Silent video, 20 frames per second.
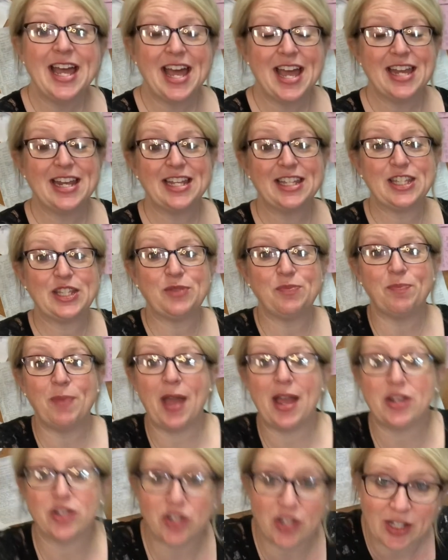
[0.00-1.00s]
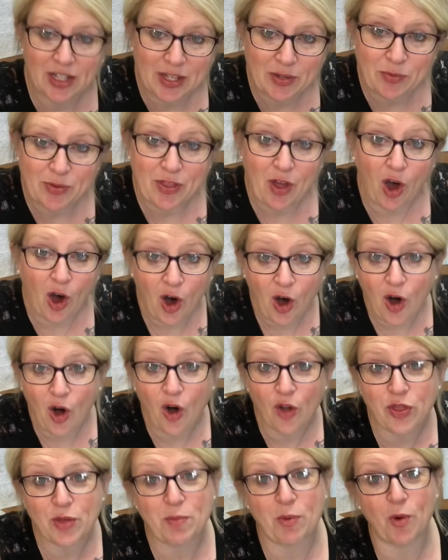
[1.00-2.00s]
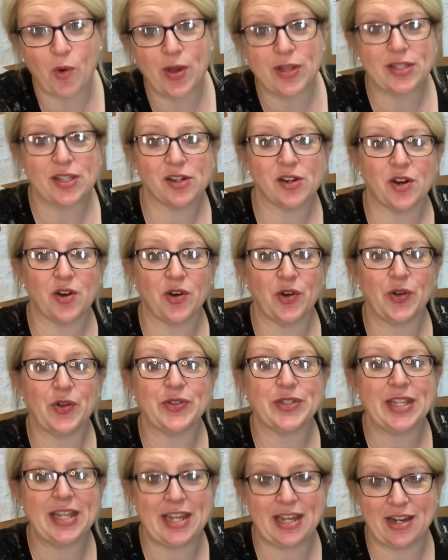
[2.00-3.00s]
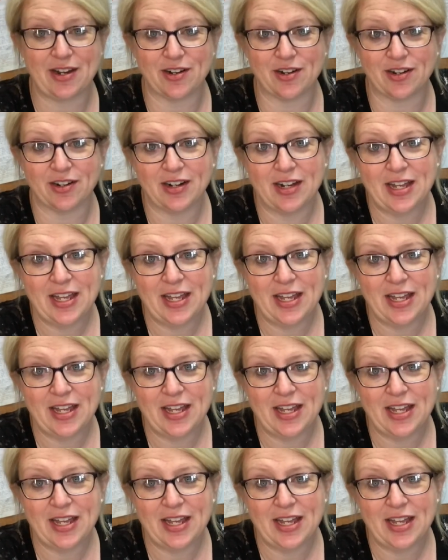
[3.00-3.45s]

and especially with all the boys and girls here